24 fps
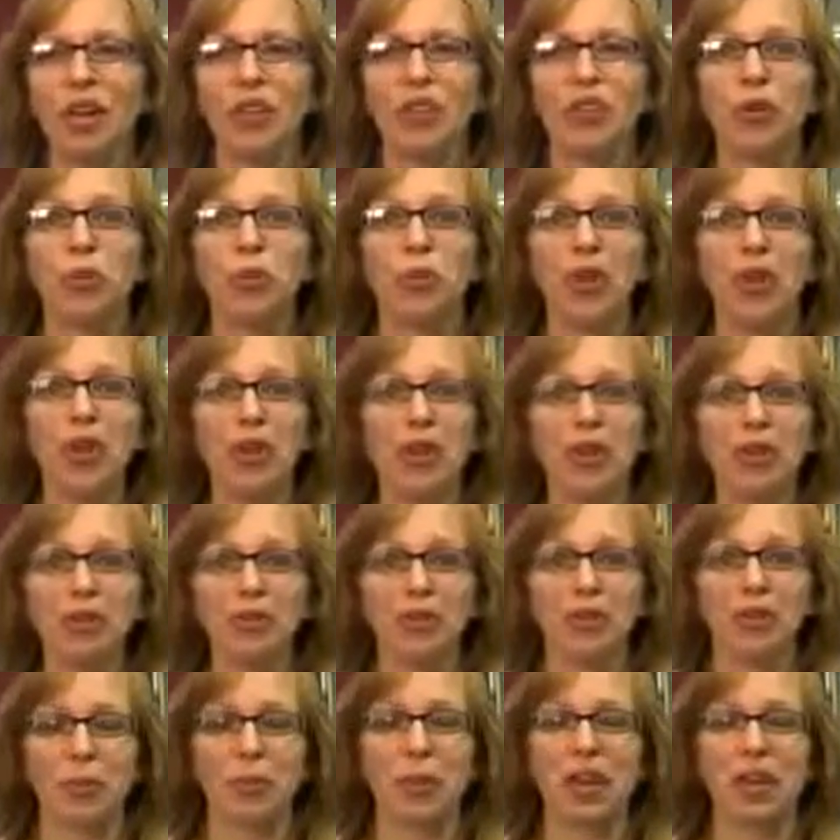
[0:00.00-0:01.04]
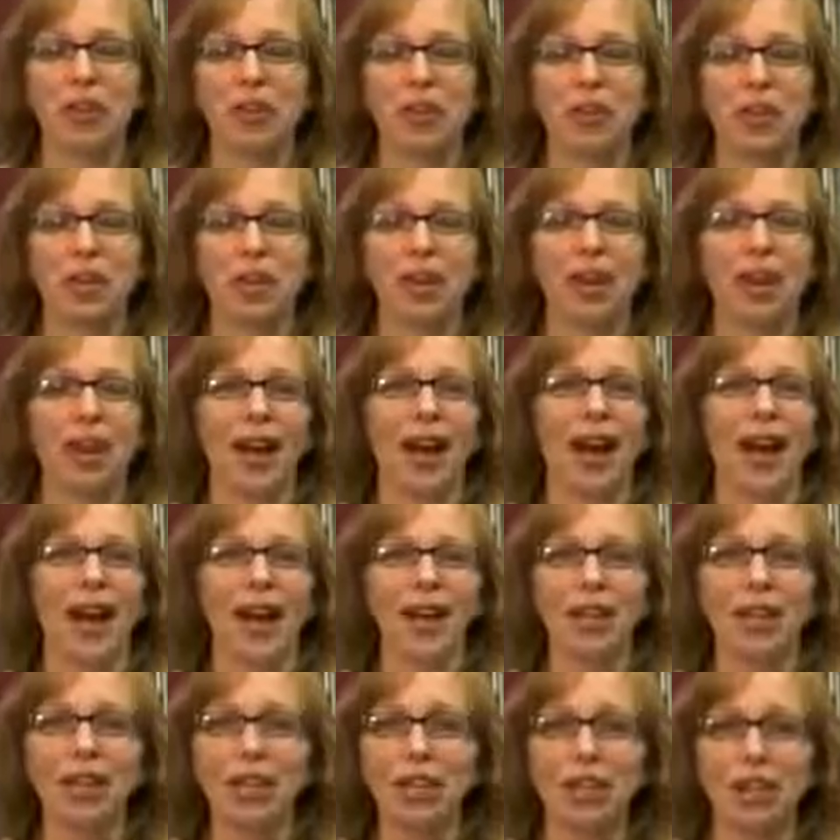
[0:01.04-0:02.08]
For more information, I
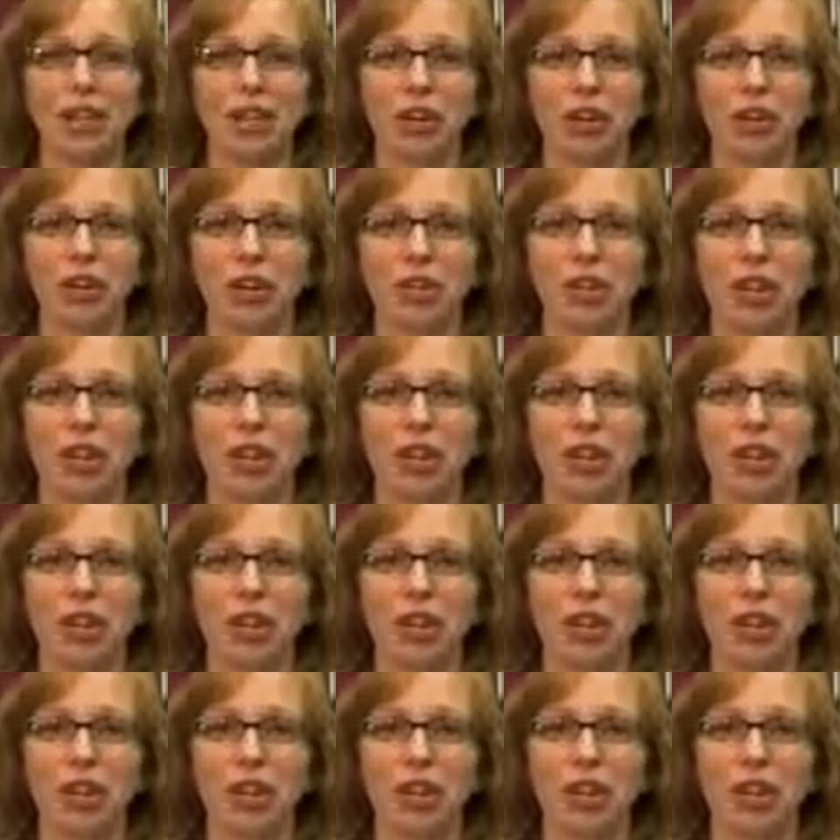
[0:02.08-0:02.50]
highly encourage